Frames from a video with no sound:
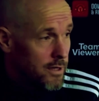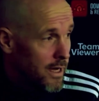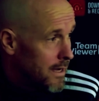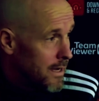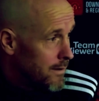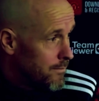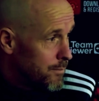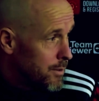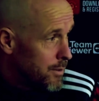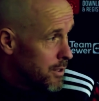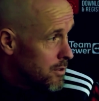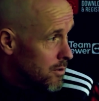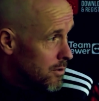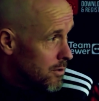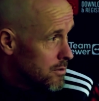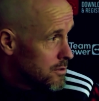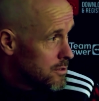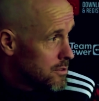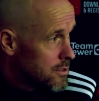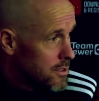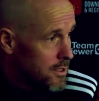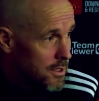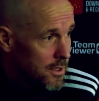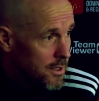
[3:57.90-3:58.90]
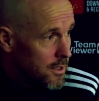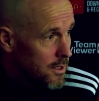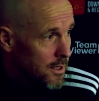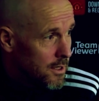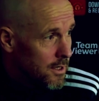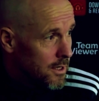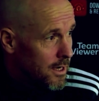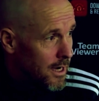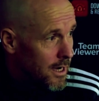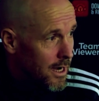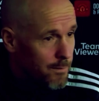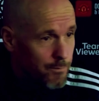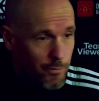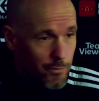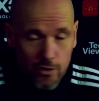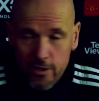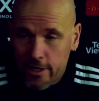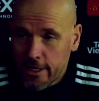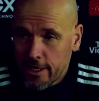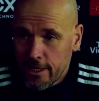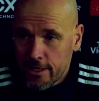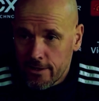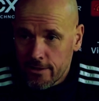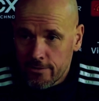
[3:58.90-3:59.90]
have, because I'm not
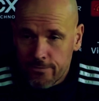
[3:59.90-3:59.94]
here